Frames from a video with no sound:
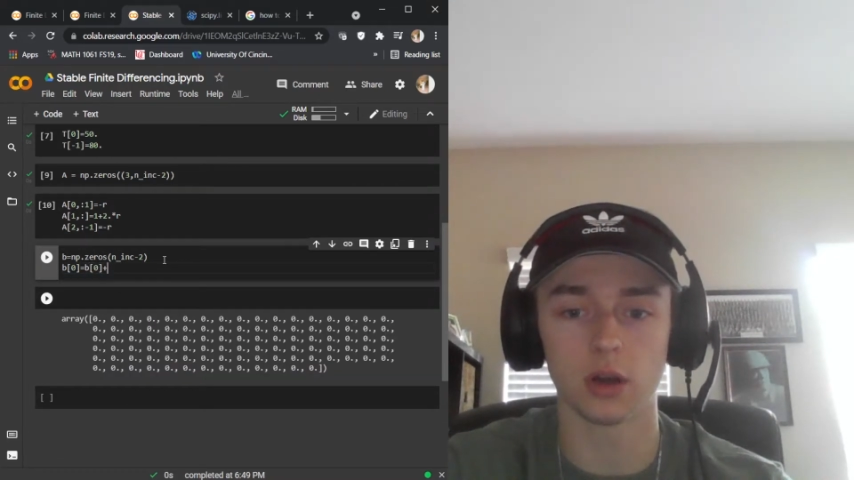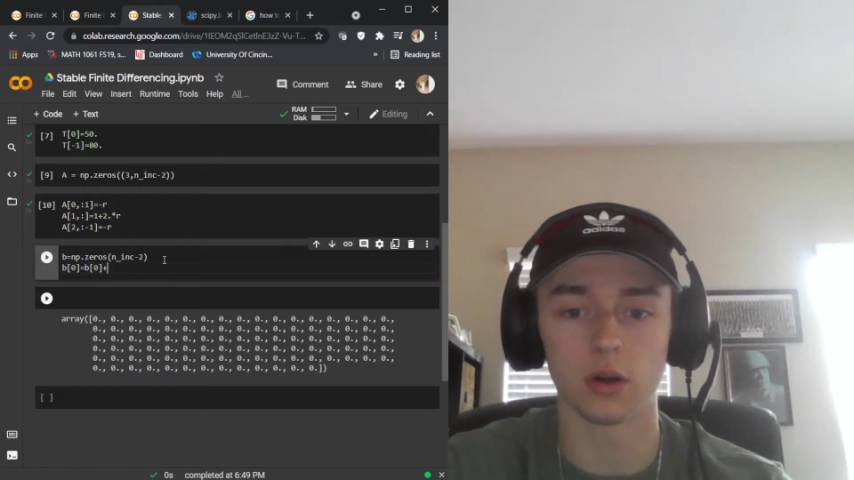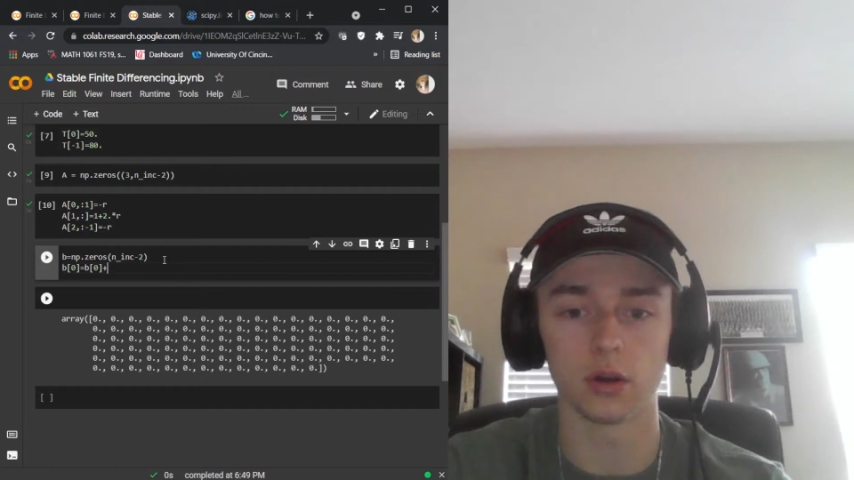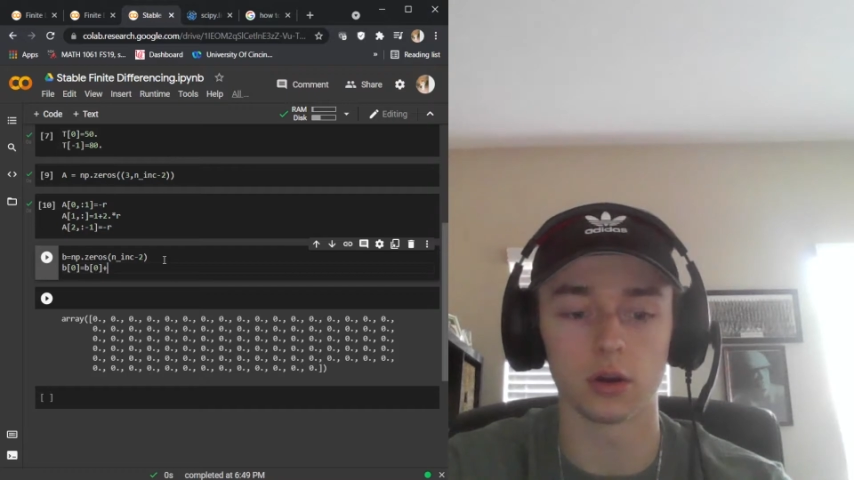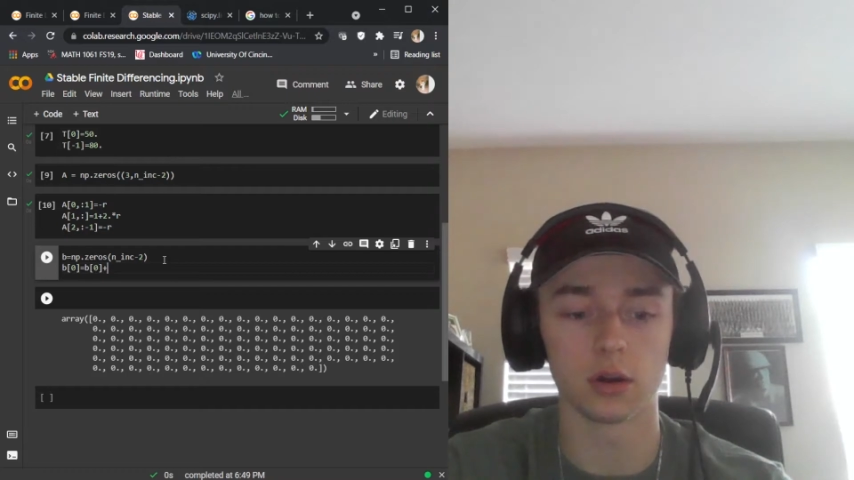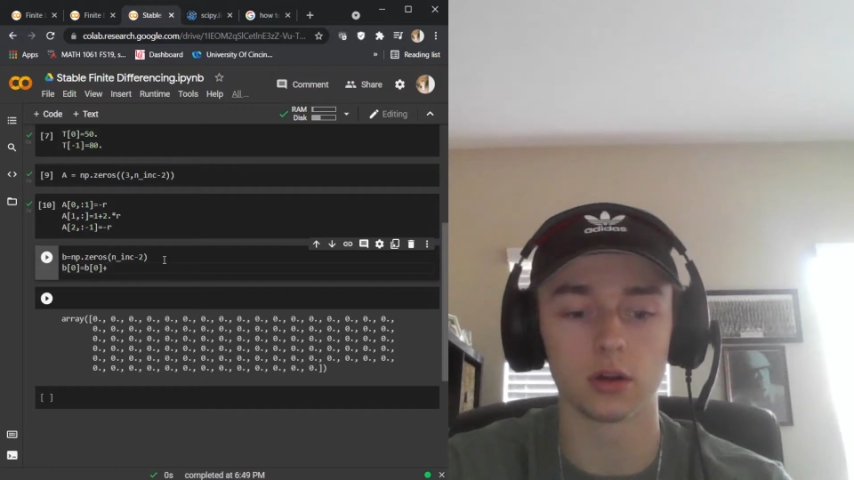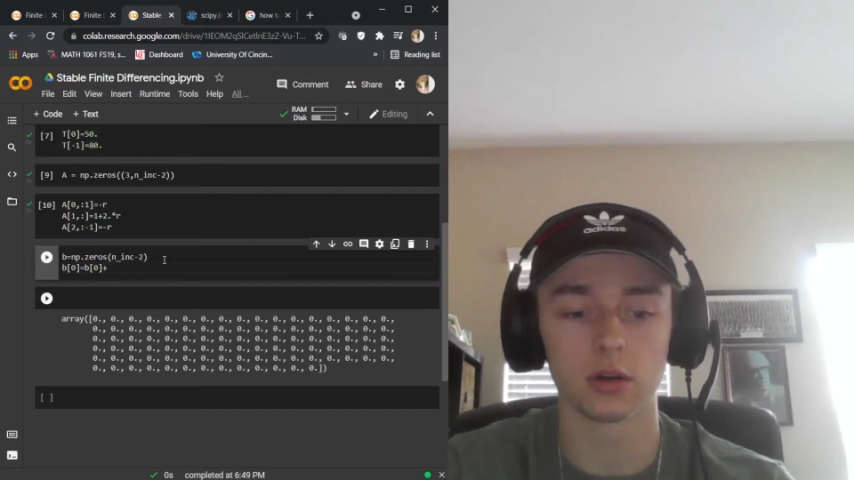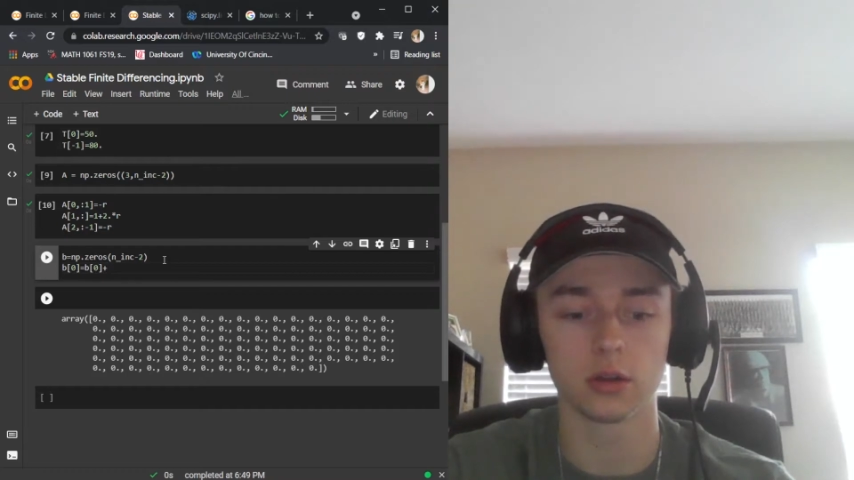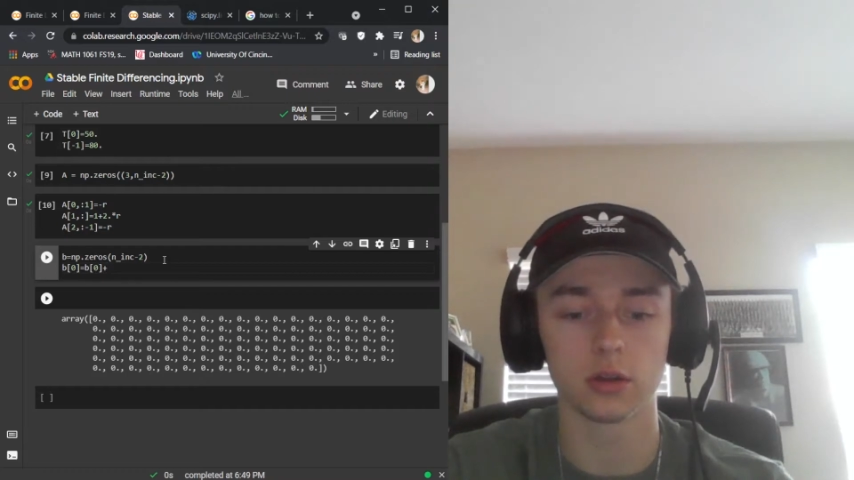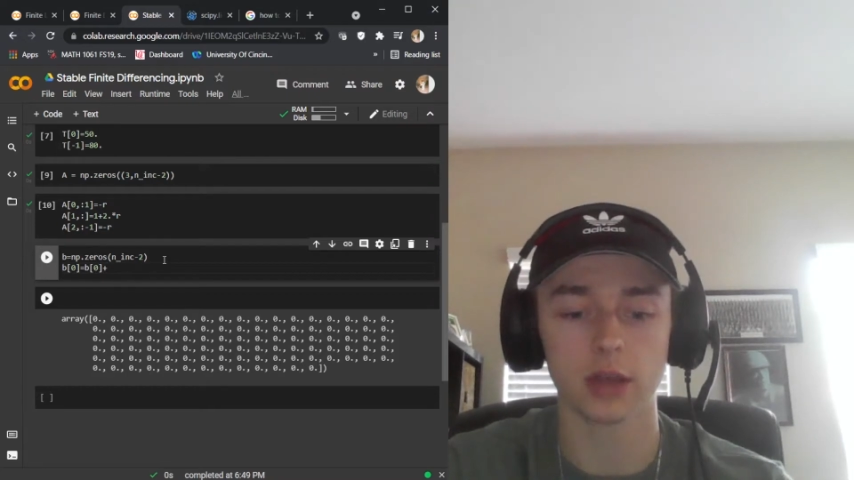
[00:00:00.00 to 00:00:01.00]
our
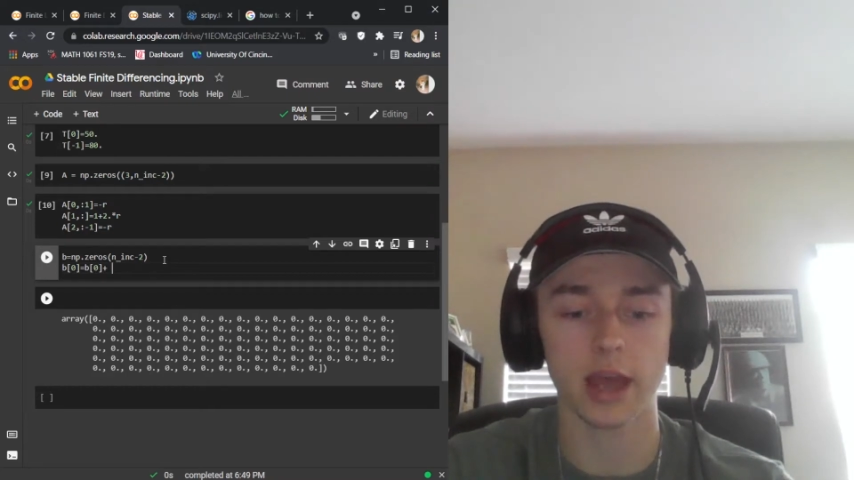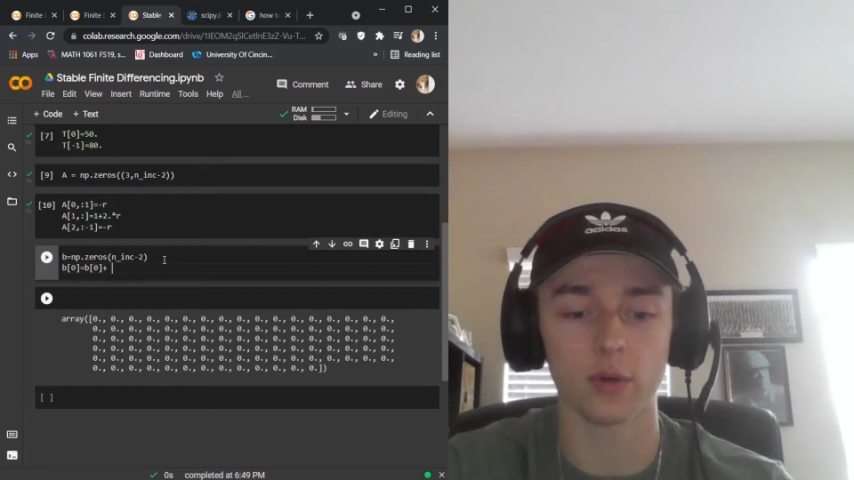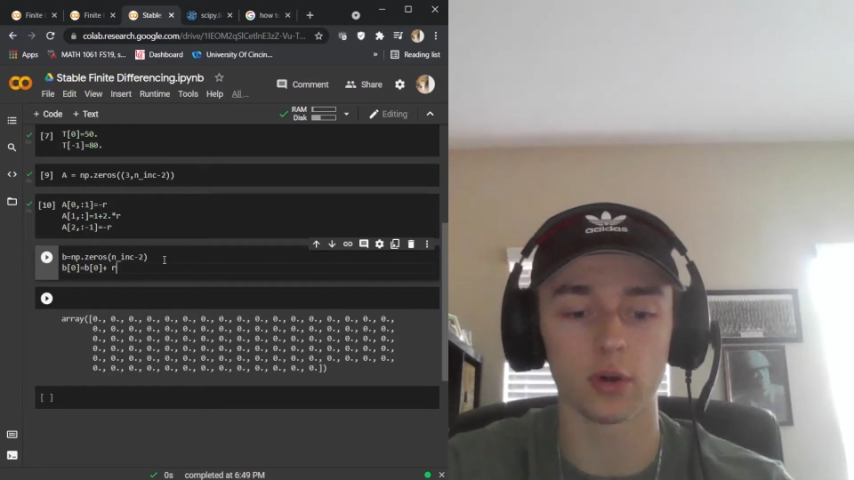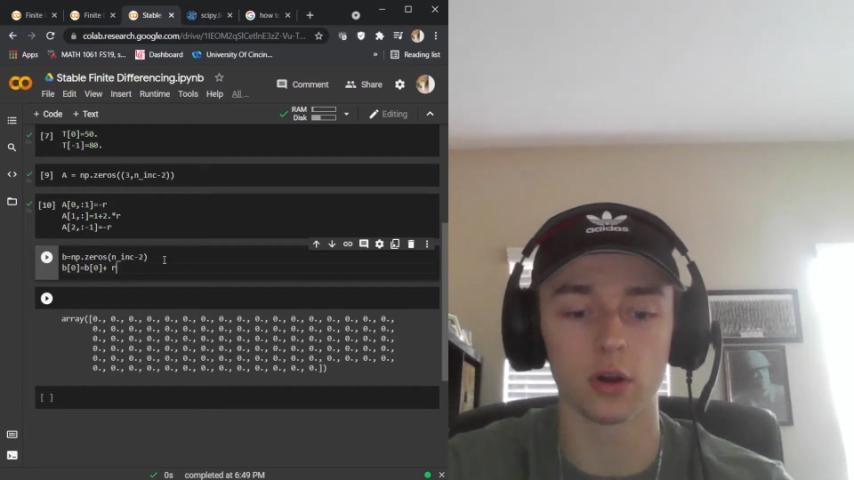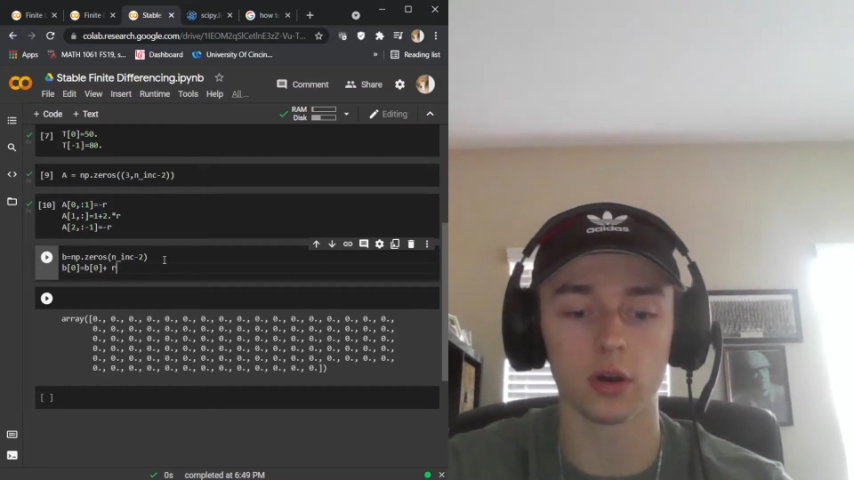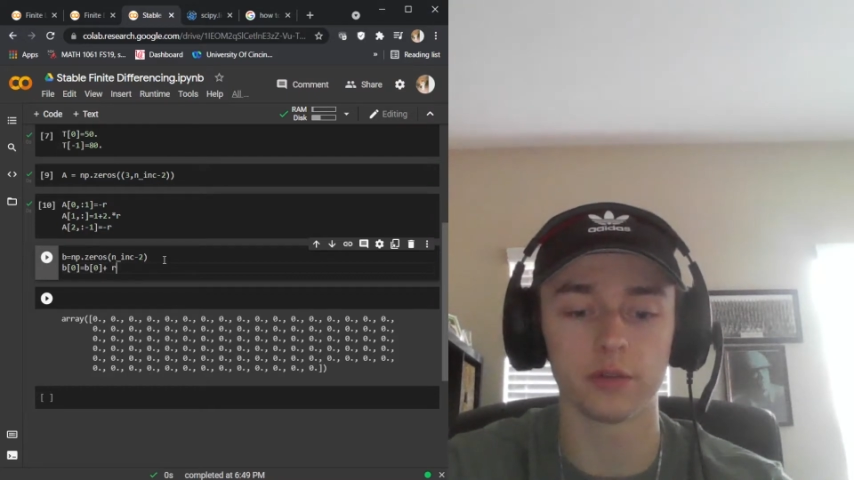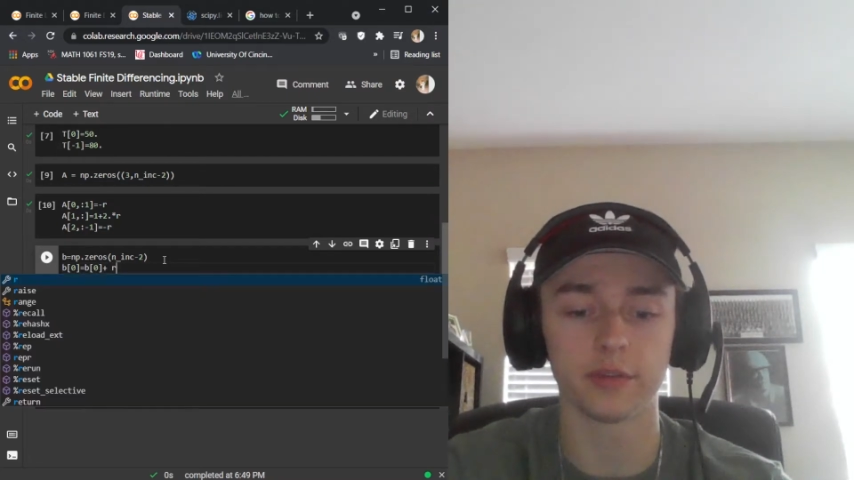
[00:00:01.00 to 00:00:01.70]
R